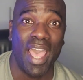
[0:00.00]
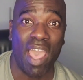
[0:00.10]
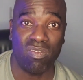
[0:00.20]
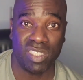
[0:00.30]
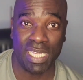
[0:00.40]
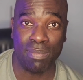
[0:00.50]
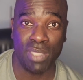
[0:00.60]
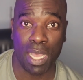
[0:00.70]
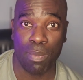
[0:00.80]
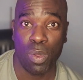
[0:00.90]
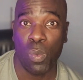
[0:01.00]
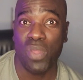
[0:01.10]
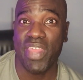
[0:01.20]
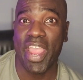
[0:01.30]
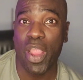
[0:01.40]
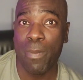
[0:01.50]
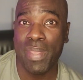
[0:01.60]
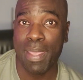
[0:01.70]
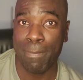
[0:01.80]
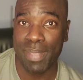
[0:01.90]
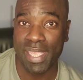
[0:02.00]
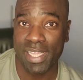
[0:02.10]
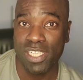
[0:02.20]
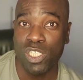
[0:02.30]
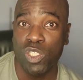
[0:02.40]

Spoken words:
have teamed up with Airbnb